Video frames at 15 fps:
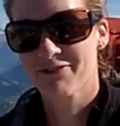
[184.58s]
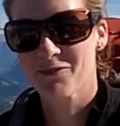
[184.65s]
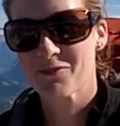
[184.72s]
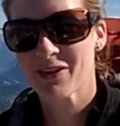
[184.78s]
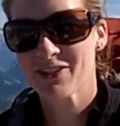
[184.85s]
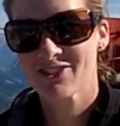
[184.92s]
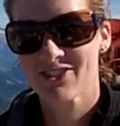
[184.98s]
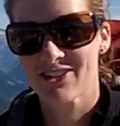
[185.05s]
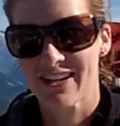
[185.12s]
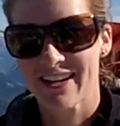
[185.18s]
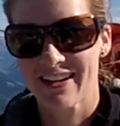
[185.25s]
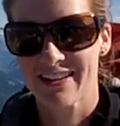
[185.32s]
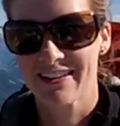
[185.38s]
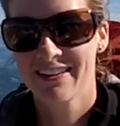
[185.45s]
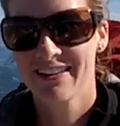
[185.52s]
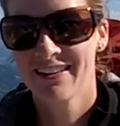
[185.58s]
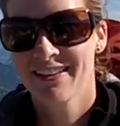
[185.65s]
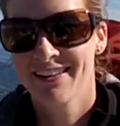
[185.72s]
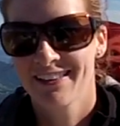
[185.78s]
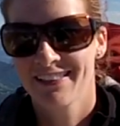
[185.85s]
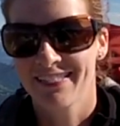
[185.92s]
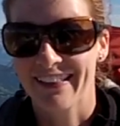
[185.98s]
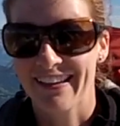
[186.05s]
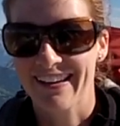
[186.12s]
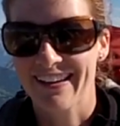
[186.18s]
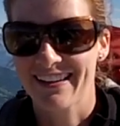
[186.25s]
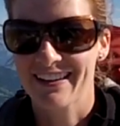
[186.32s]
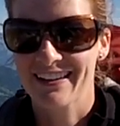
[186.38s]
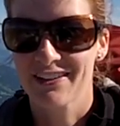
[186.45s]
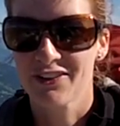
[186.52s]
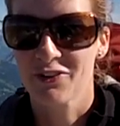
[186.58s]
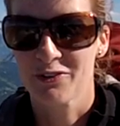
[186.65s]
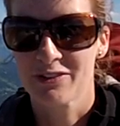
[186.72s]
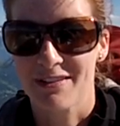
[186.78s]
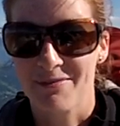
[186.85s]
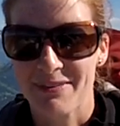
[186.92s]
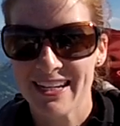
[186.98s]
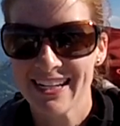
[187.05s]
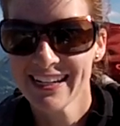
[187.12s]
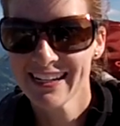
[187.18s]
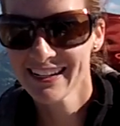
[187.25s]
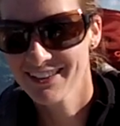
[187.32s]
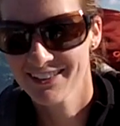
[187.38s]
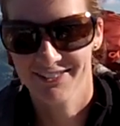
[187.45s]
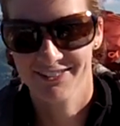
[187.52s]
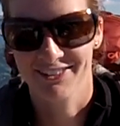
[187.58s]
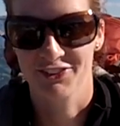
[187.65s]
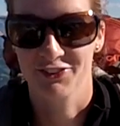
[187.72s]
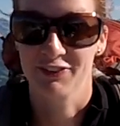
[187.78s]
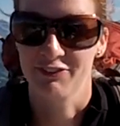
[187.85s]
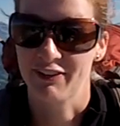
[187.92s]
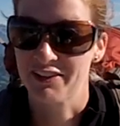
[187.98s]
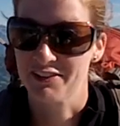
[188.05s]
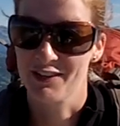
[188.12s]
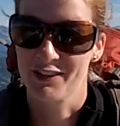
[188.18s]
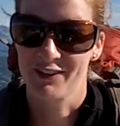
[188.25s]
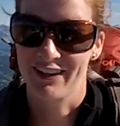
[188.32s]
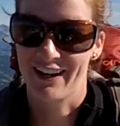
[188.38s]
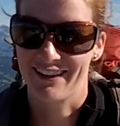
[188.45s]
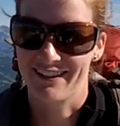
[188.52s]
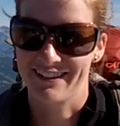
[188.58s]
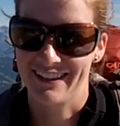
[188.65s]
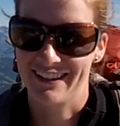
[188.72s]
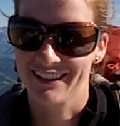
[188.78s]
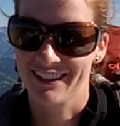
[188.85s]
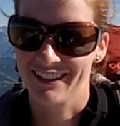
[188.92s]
from yesterday. Les Contamines, which we finally learned how to say it